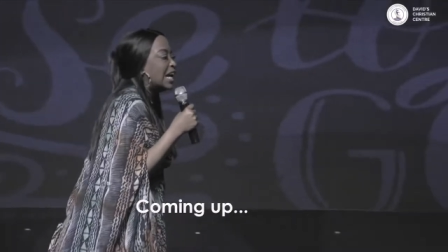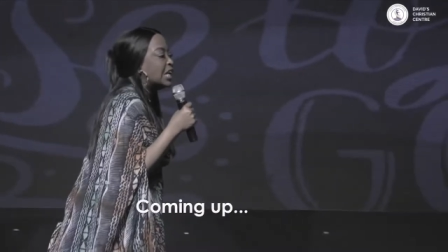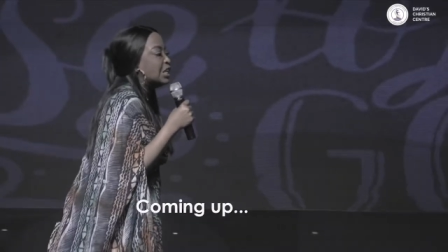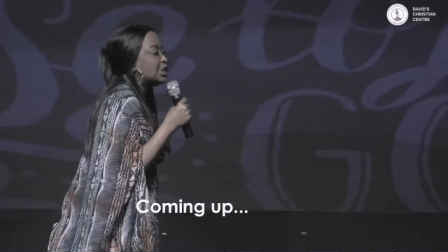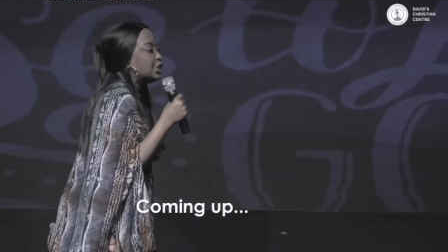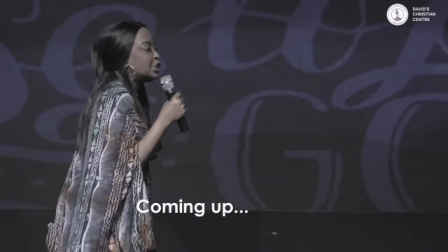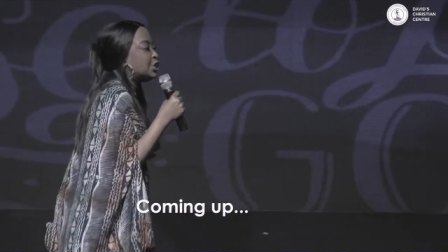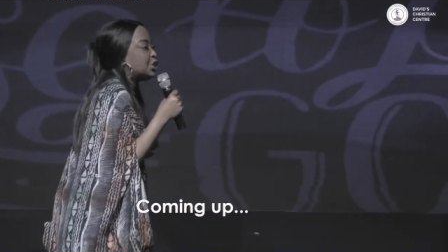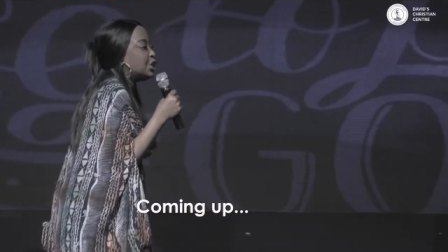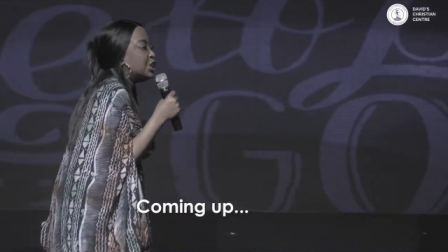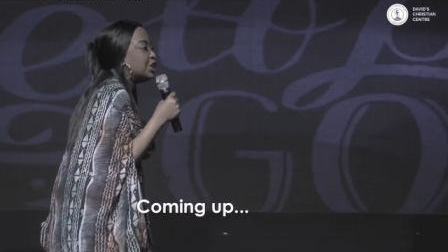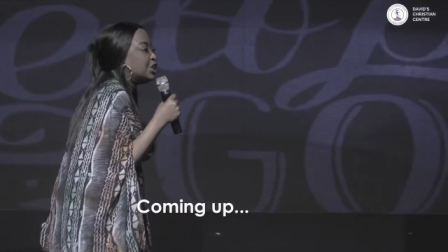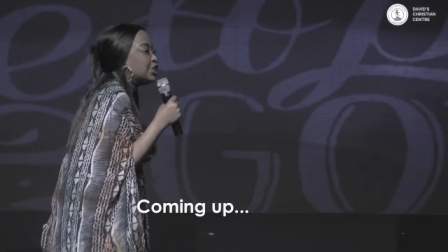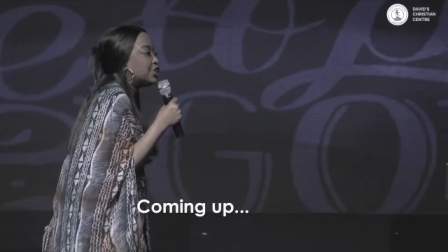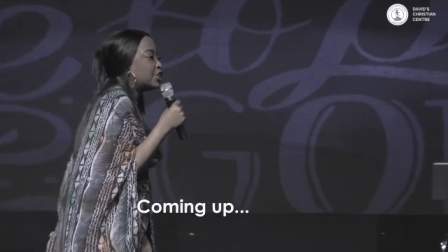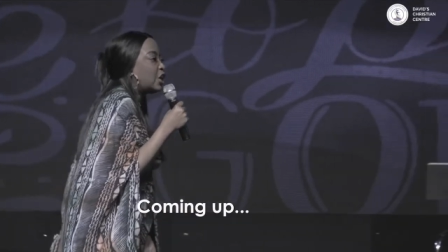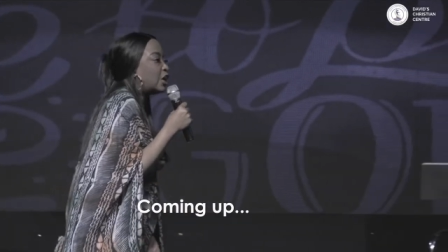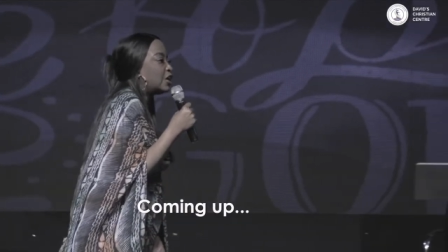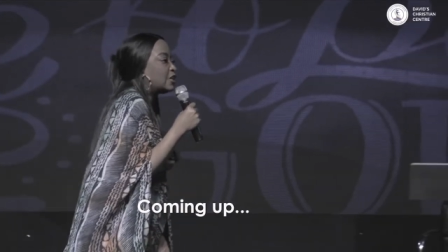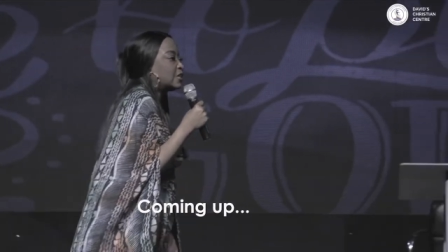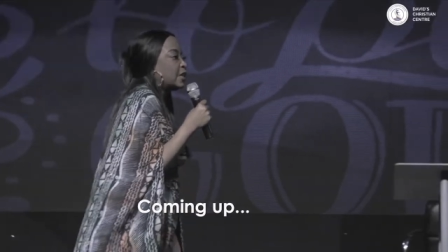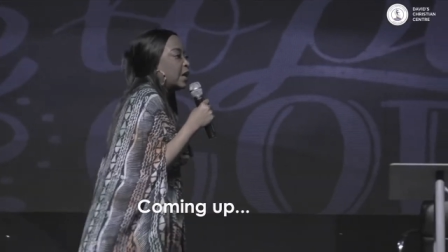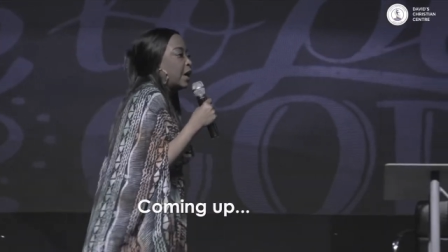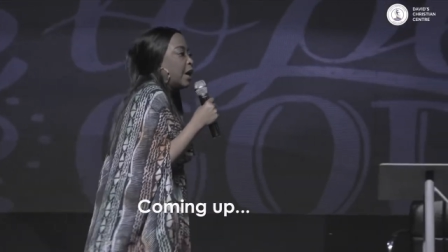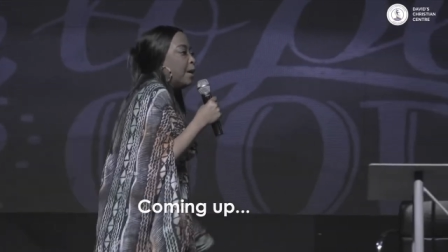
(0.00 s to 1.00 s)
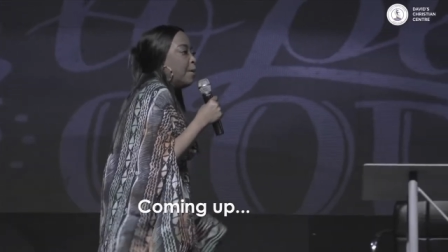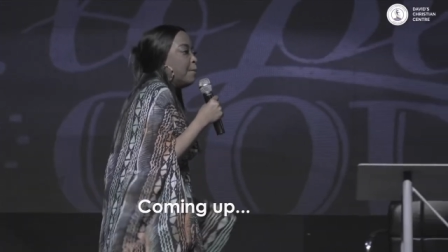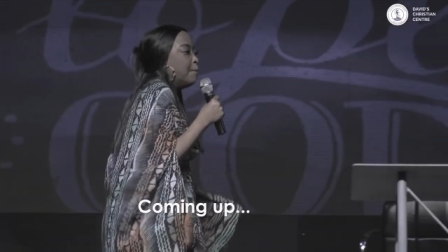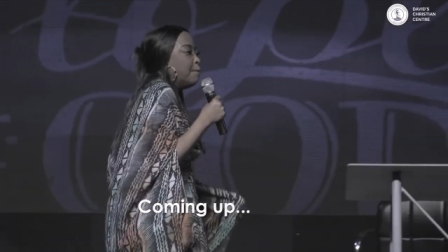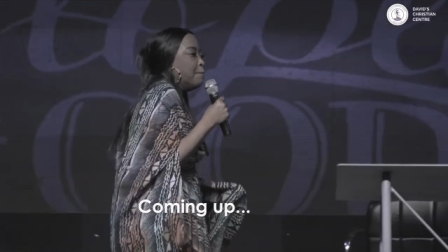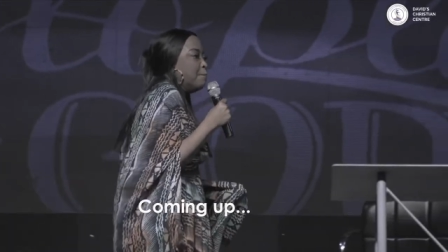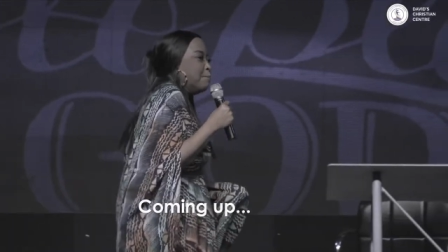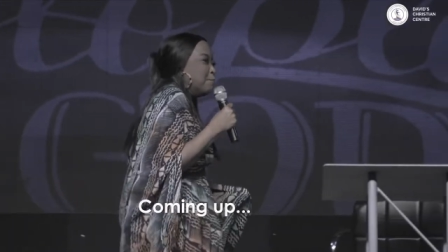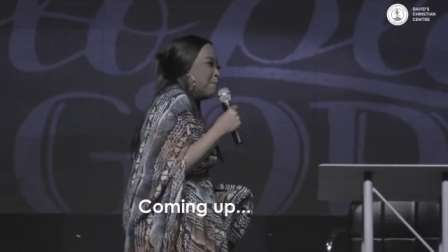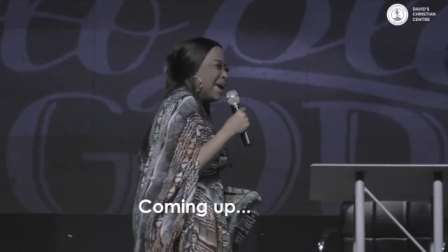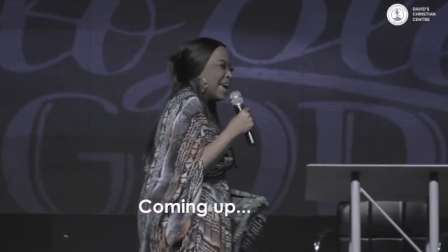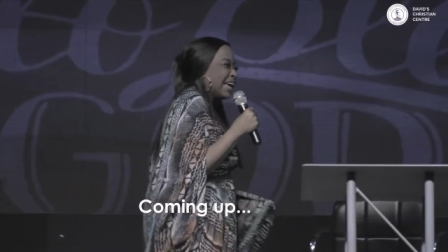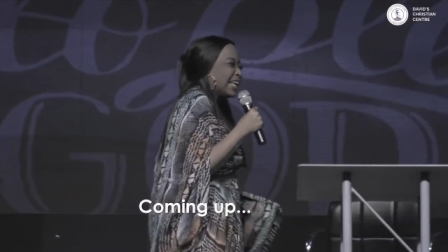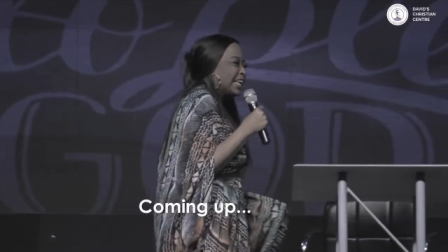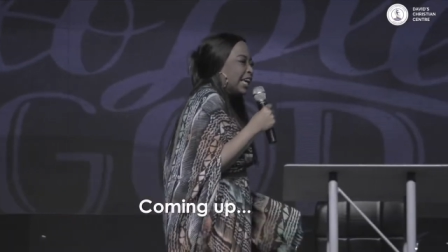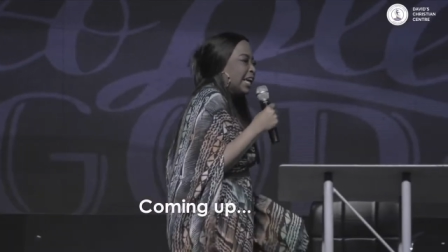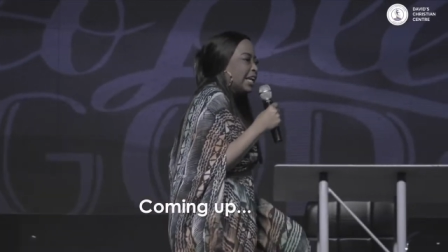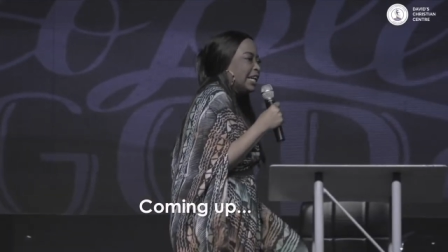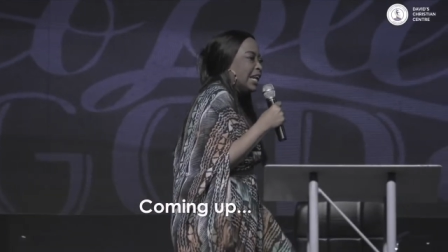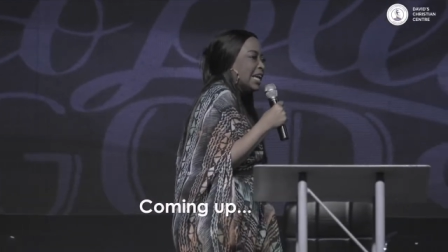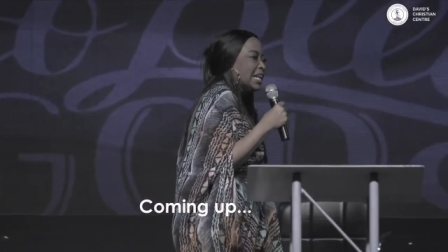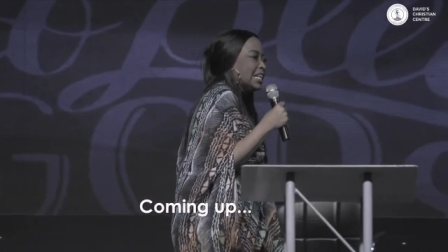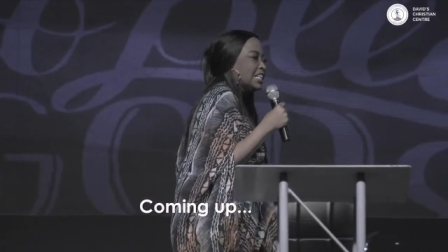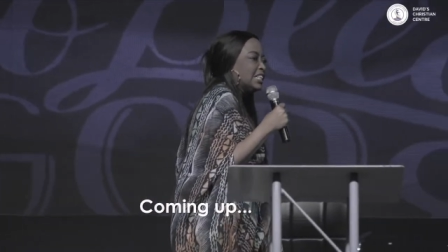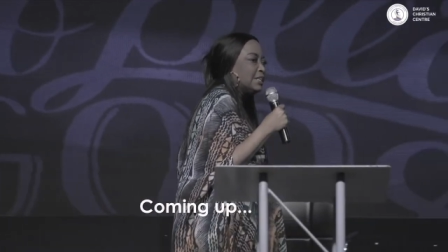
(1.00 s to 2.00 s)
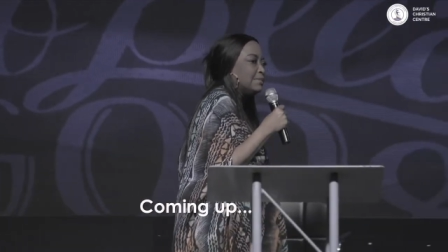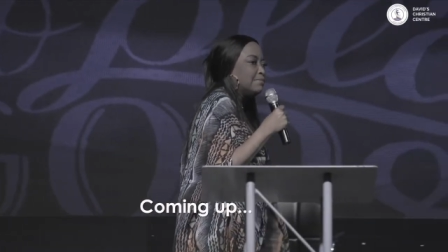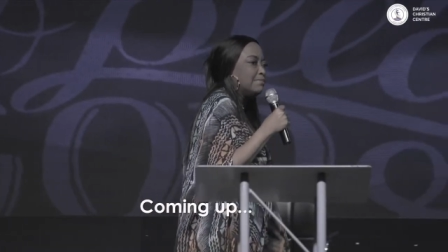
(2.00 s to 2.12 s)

by Jesus making a